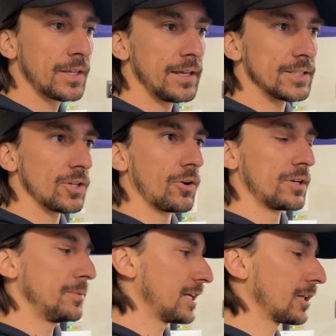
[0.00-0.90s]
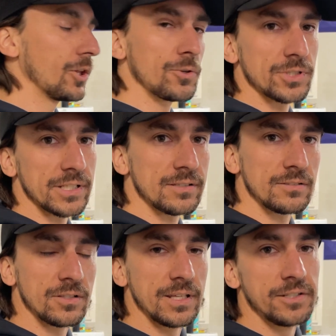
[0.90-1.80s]
It's all gonna be
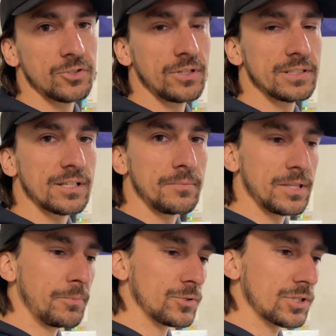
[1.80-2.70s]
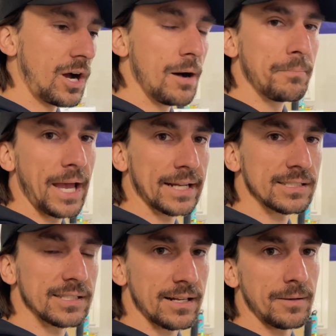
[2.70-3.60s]
closest to the engine. It's gonna be the most compact
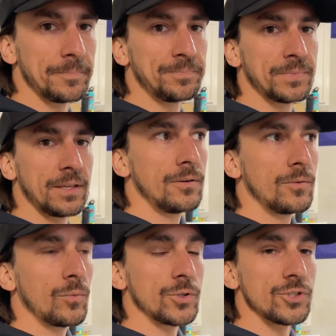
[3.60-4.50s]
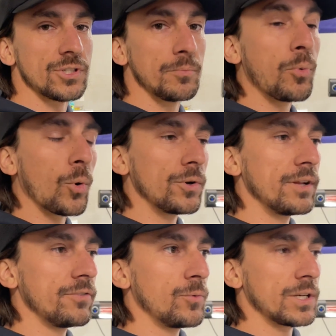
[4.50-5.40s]
setup, which is important
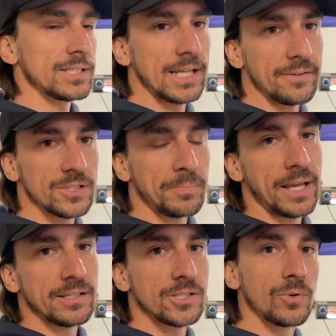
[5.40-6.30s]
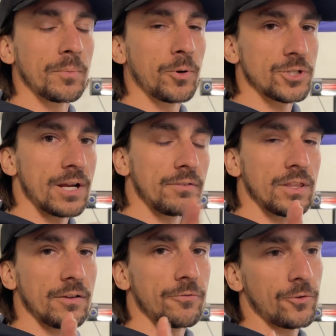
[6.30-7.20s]
if you wanna save space. You wanna push
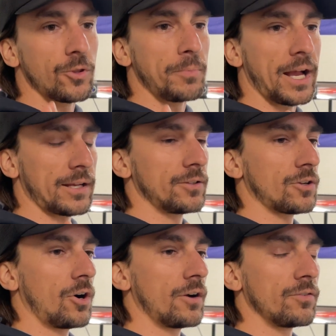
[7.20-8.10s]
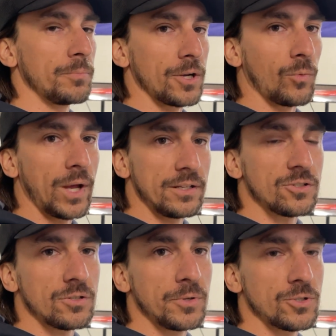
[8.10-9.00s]
everything further back on the car for better weight
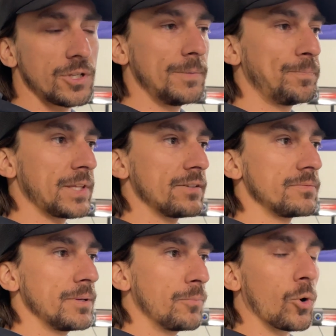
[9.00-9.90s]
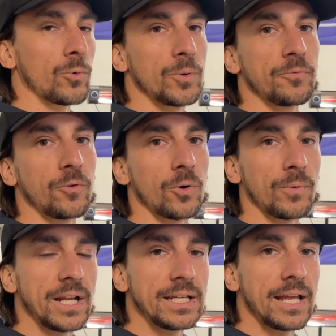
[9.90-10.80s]
distribution, gives me more room for a
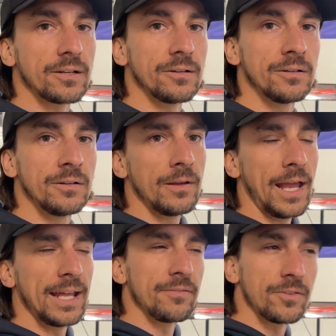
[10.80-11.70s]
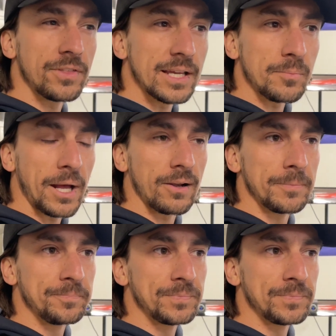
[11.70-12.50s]
radiator. And if you think about it,